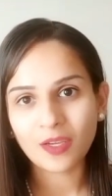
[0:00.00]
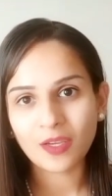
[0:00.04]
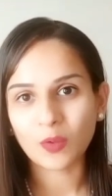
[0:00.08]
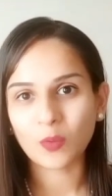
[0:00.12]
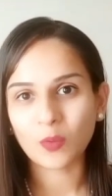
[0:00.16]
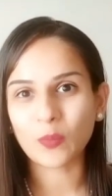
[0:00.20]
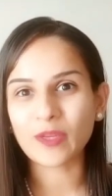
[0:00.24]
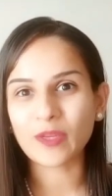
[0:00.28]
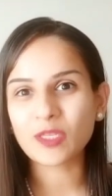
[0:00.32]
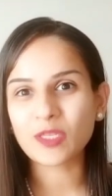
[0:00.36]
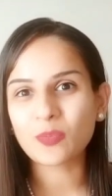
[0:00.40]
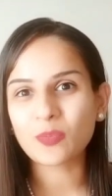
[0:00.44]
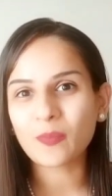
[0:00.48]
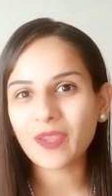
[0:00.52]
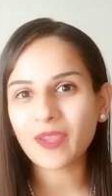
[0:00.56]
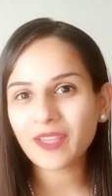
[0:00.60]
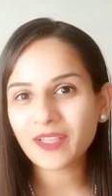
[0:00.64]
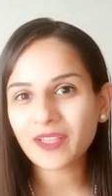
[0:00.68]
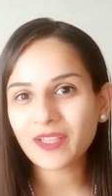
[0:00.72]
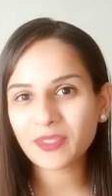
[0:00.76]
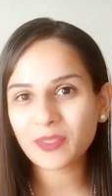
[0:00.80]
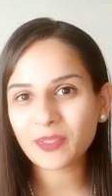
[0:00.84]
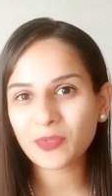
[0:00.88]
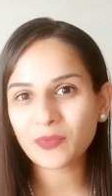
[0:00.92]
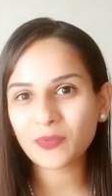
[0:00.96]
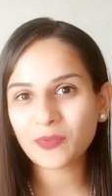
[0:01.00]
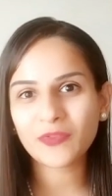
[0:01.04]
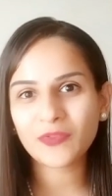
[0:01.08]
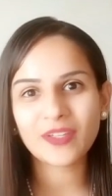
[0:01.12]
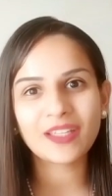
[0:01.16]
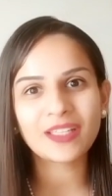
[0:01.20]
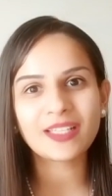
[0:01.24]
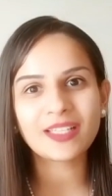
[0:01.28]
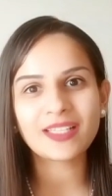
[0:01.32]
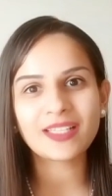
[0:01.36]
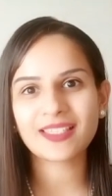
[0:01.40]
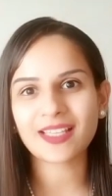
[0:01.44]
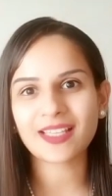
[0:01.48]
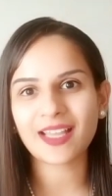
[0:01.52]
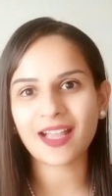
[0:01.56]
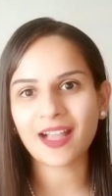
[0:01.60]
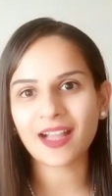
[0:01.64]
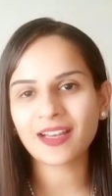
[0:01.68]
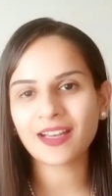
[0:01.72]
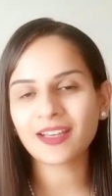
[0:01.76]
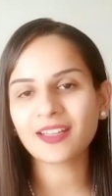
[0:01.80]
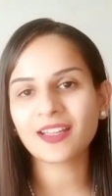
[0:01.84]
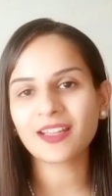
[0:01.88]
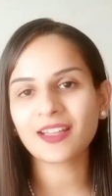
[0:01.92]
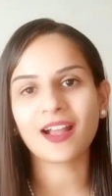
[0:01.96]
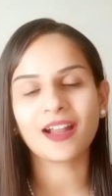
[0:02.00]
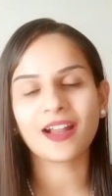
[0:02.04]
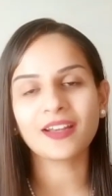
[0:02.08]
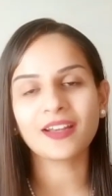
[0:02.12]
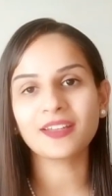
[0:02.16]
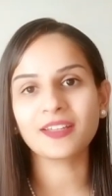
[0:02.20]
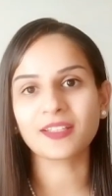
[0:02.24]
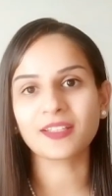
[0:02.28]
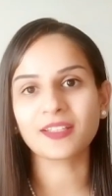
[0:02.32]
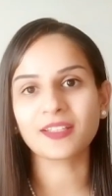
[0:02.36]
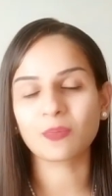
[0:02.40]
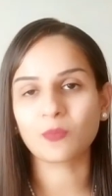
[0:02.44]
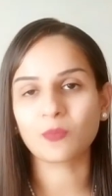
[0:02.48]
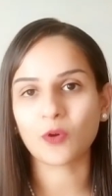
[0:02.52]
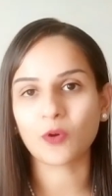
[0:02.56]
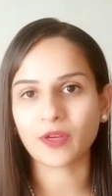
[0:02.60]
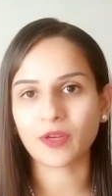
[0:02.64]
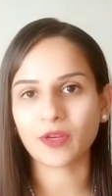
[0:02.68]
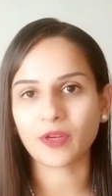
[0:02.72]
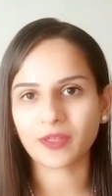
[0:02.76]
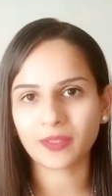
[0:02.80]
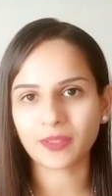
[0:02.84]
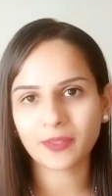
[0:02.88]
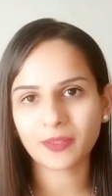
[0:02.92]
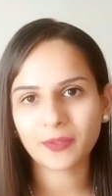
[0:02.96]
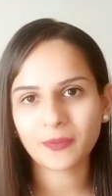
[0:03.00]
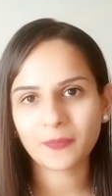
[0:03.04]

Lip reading: which makes you feel sad and disappointed.